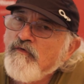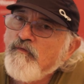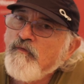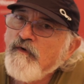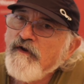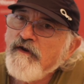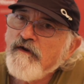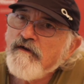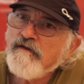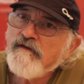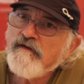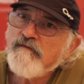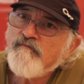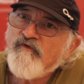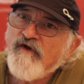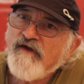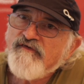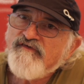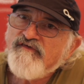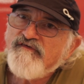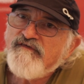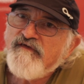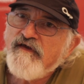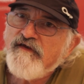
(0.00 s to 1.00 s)
We are the
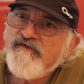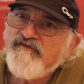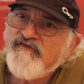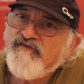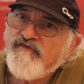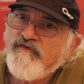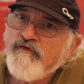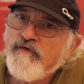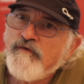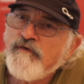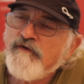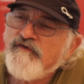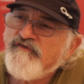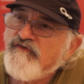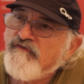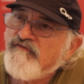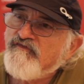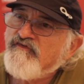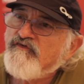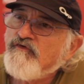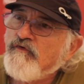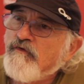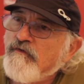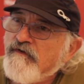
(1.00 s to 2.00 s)
present-day stewards
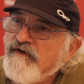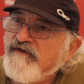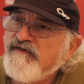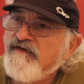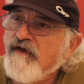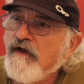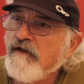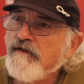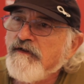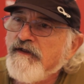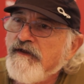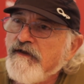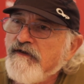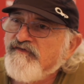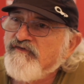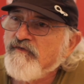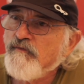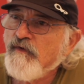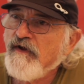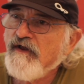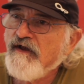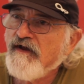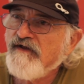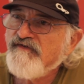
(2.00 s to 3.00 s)
of storytelling, is
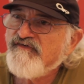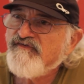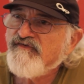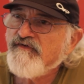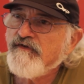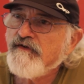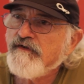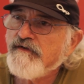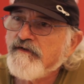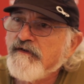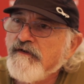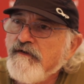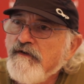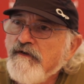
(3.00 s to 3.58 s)
the way I see it.